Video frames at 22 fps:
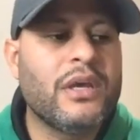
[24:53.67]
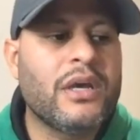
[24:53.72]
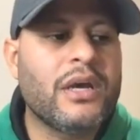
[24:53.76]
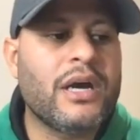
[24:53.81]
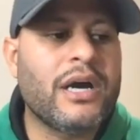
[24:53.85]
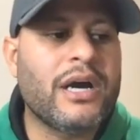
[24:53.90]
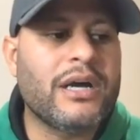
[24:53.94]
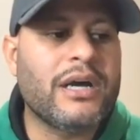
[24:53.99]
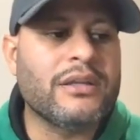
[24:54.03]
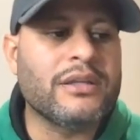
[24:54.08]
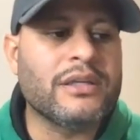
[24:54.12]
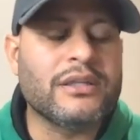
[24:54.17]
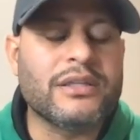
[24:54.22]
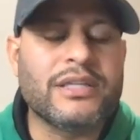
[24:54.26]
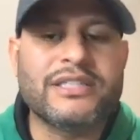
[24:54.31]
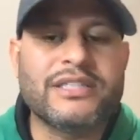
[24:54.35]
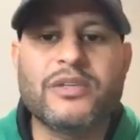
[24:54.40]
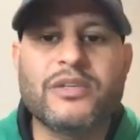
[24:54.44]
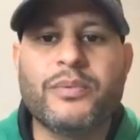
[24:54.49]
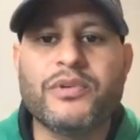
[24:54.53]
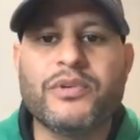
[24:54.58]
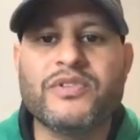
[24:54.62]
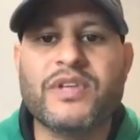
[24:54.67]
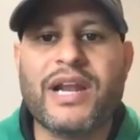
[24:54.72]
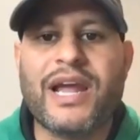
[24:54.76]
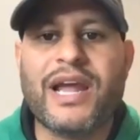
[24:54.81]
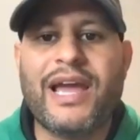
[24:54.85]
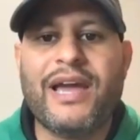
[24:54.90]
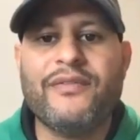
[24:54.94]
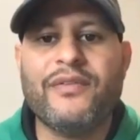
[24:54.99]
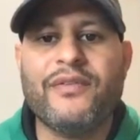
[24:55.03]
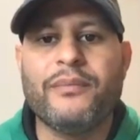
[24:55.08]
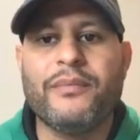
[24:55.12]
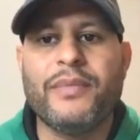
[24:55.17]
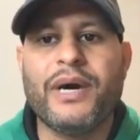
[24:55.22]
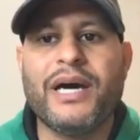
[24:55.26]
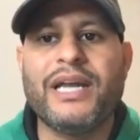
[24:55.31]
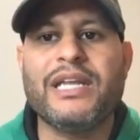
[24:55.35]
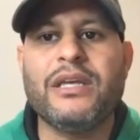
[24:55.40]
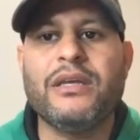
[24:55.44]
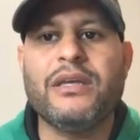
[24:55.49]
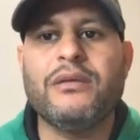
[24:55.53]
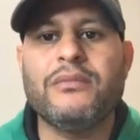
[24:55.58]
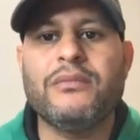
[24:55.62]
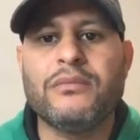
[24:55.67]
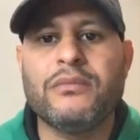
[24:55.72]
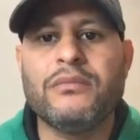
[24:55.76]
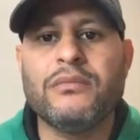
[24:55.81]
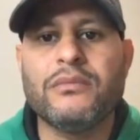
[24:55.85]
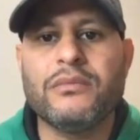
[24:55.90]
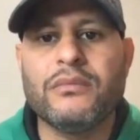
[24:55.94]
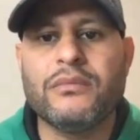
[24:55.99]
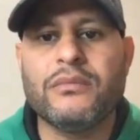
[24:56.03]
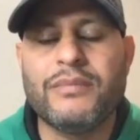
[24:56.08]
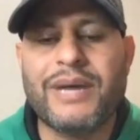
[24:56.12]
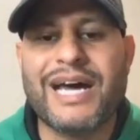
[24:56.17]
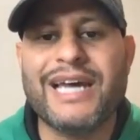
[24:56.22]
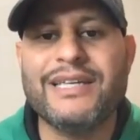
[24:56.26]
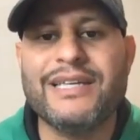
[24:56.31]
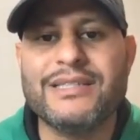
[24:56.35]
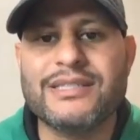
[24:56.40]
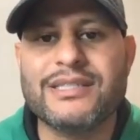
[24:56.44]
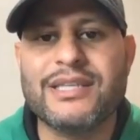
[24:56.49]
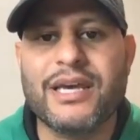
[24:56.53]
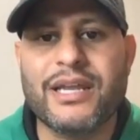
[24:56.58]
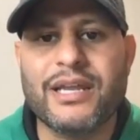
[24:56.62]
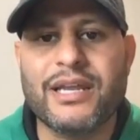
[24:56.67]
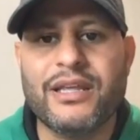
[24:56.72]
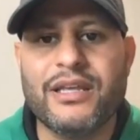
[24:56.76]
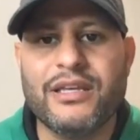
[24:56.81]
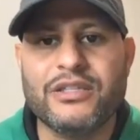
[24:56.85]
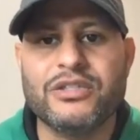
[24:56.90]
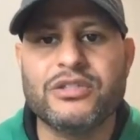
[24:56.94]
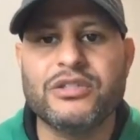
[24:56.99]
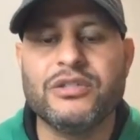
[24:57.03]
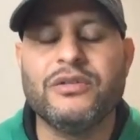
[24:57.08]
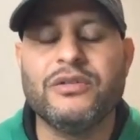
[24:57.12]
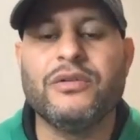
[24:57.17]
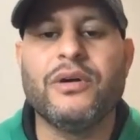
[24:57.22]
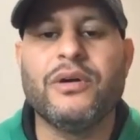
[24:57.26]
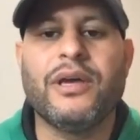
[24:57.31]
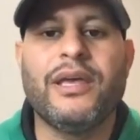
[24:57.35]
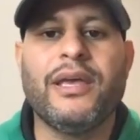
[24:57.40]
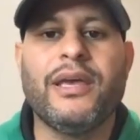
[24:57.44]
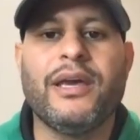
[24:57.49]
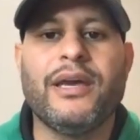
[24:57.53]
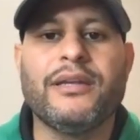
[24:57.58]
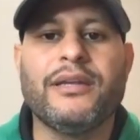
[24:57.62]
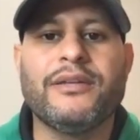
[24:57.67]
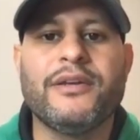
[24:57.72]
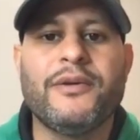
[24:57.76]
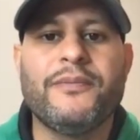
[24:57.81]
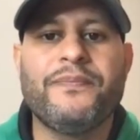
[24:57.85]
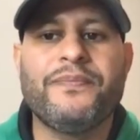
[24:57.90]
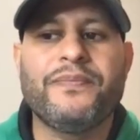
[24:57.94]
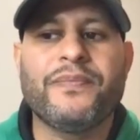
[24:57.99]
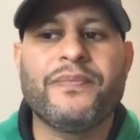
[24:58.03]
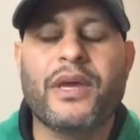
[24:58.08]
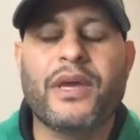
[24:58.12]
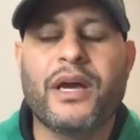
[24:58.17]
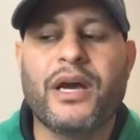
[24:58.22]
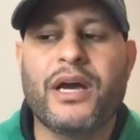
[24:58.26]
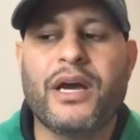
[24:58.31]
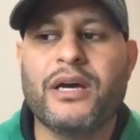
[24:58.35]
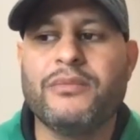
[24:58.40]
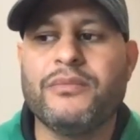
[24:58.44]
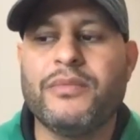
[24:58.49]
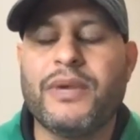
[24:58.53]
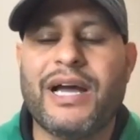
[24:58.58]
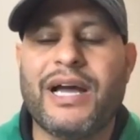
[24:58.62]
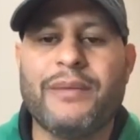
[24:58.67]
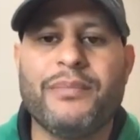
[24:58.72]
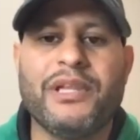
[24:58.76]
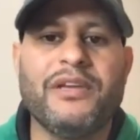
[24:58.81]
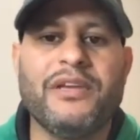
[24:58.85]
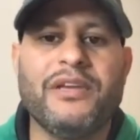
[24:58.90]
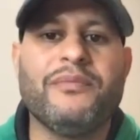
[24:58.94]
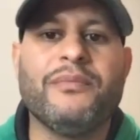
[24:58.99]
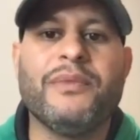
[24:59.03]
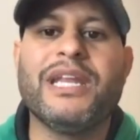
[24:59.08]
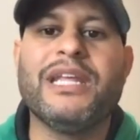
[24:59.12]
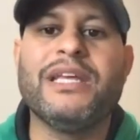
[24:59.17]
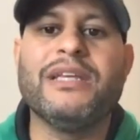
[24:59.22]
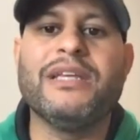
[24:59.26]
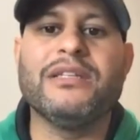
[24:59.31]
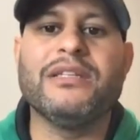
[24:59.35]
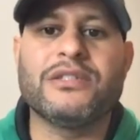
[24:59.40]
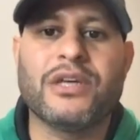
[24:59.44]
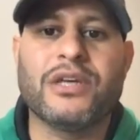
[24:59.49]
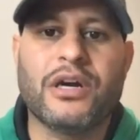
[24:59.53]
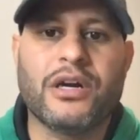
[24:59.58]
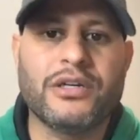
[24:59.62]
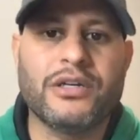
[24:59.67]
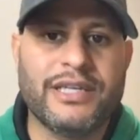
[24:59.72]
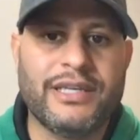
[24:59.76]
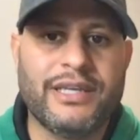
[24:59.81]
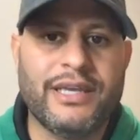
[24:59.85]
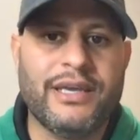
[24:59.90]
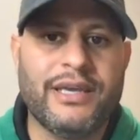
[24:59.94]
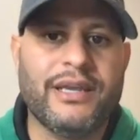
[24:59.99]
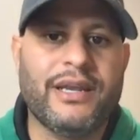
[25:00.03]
Let's suppose that I have a money mindset issue, and I believe money is hard to get.